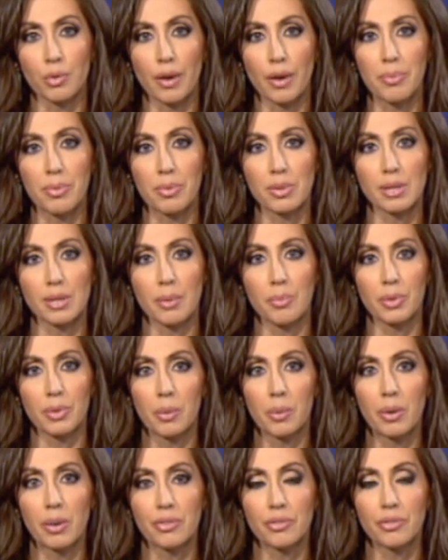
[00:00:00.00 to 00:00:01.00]
we wrap this up
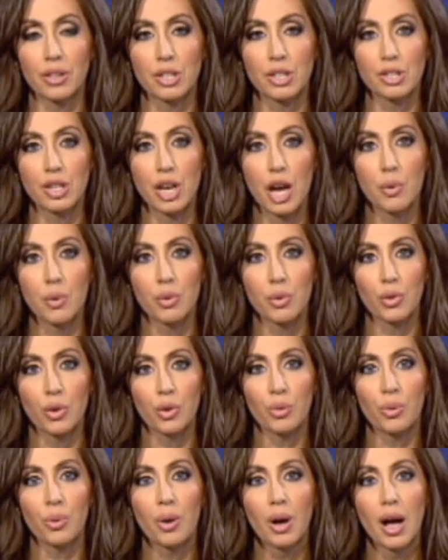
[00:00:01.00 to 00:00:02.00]
that I want to flesh out with
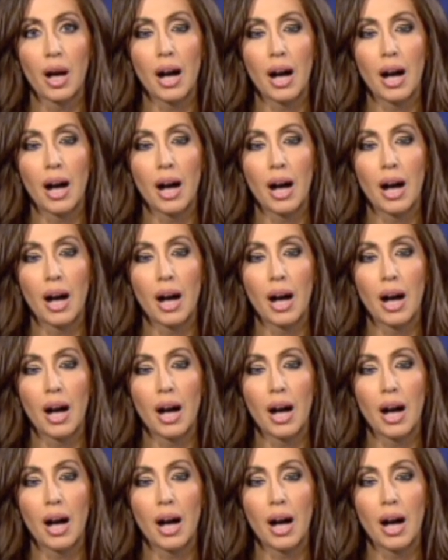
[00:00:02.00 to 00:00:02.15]
you